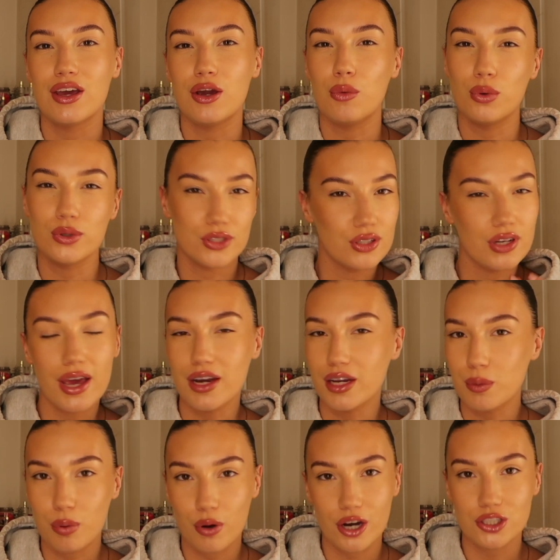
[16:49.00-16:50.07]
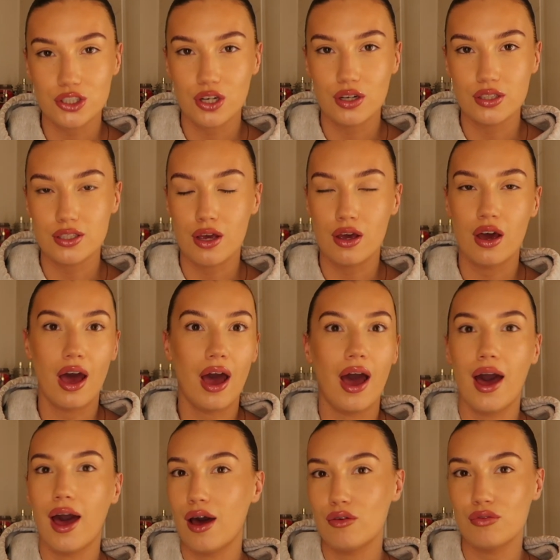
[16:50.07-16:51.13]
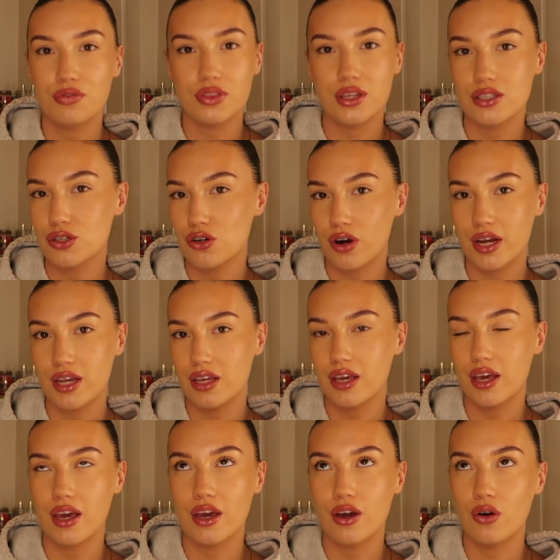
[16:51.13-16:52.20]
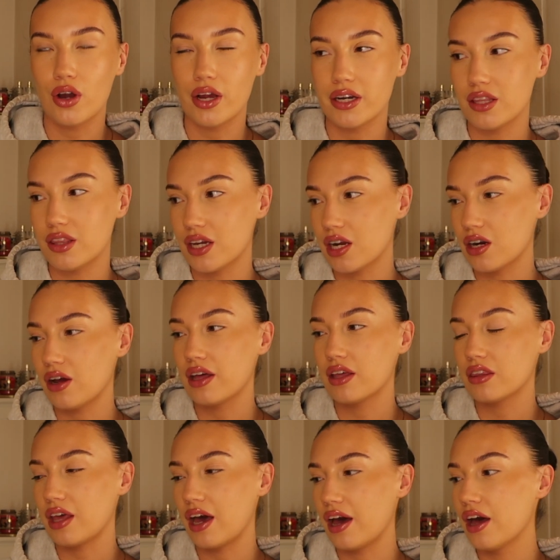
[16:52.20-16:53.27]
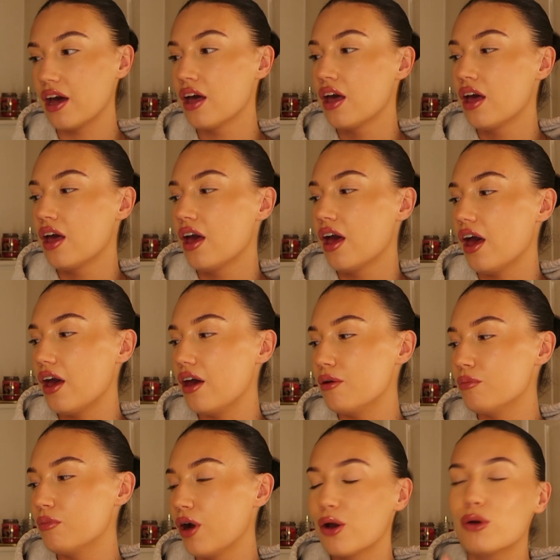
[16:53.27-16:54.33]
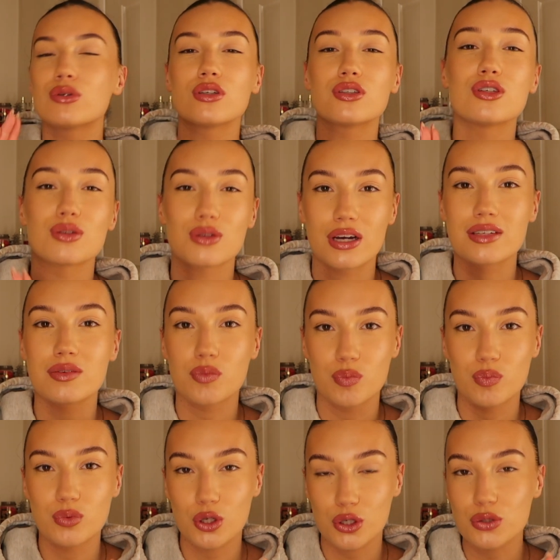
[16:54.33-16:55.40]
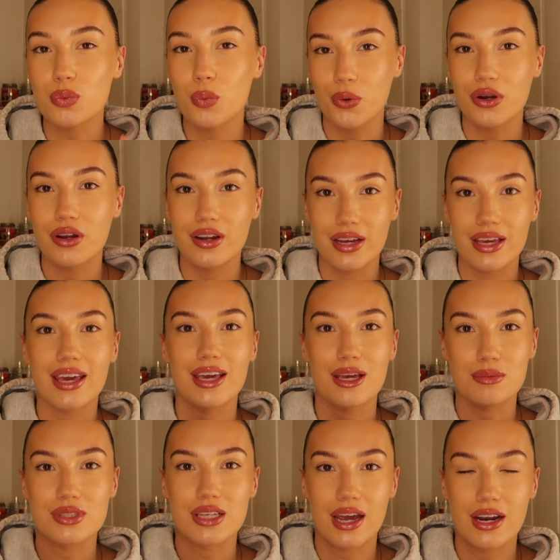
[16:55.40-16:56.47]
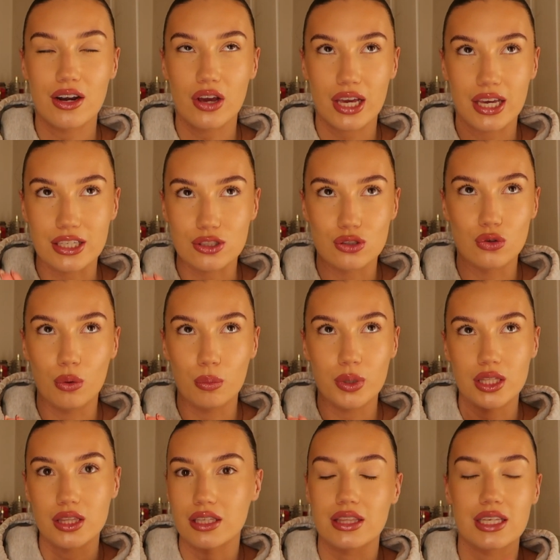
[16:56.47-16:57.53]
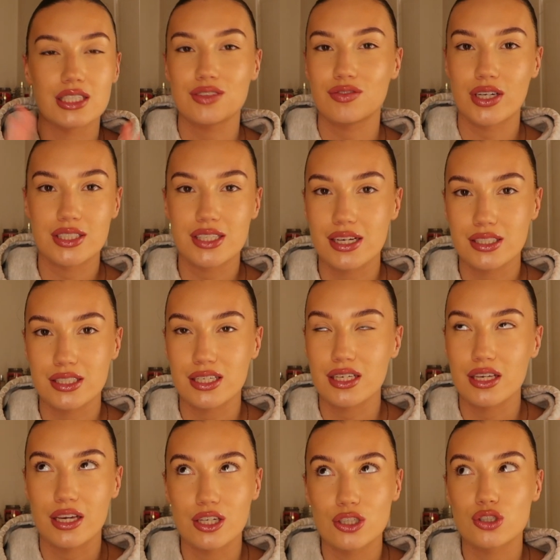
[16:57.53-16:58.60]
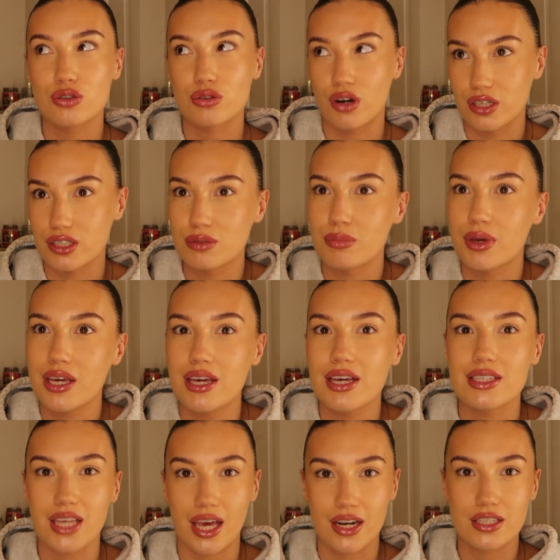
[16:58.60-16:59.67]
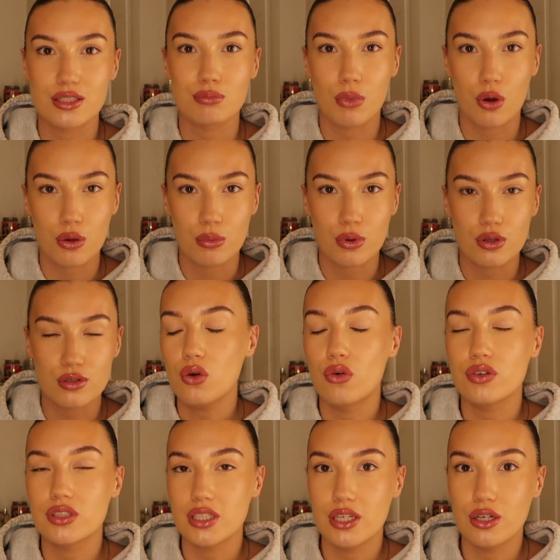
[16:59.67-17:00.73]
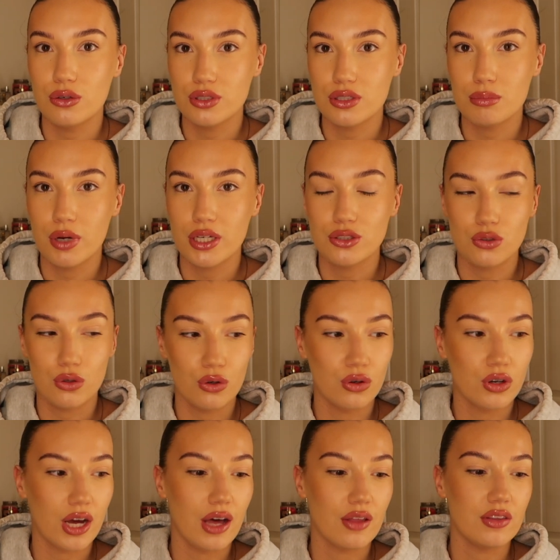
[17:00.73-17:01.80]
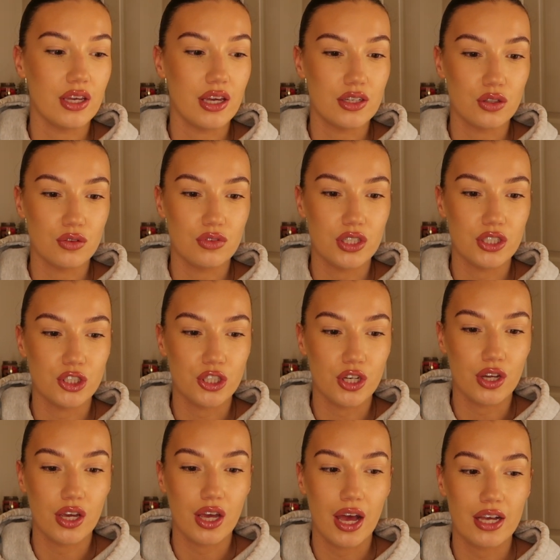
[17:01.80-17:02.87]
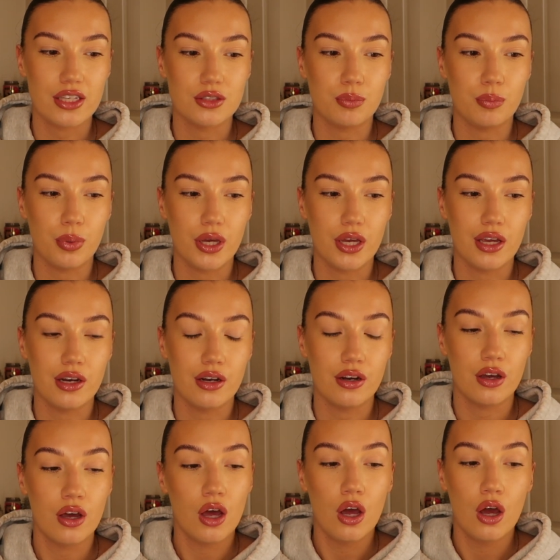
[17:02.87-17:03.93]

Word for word: it wasn't any pressure to have this great year or anything like that. Um, I also just, I just want to keep saying like, it's not been this fantastic year, trust me, it's had its moment. Obviously losing my dog at the end of this year has been